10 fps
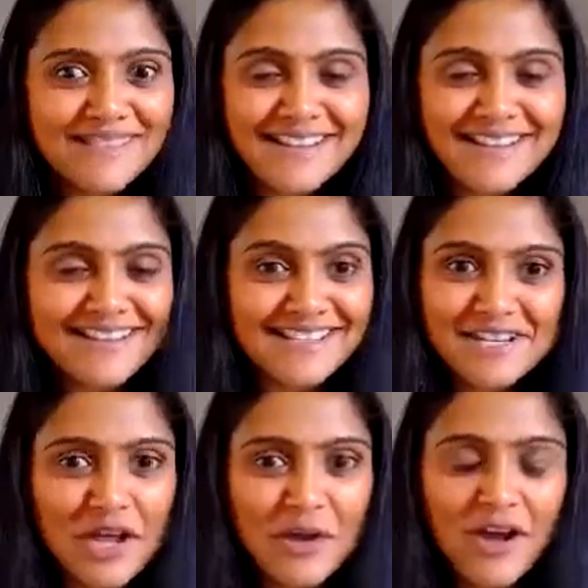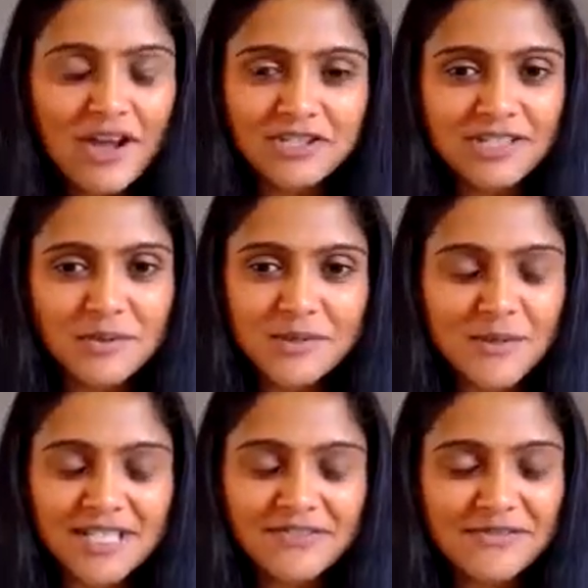I didn't know iTutor was
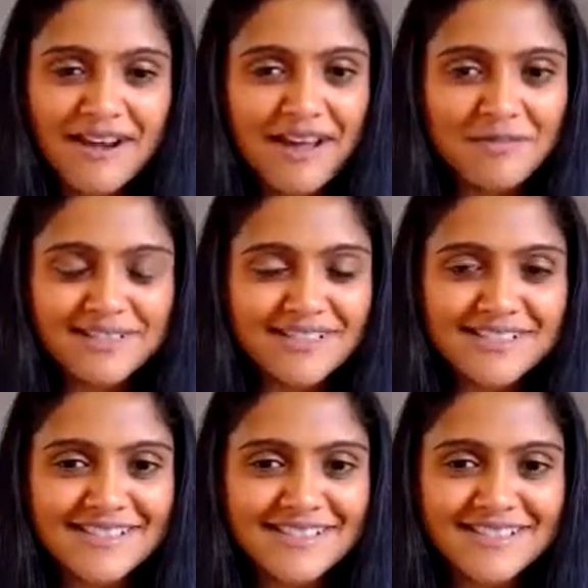24 hours.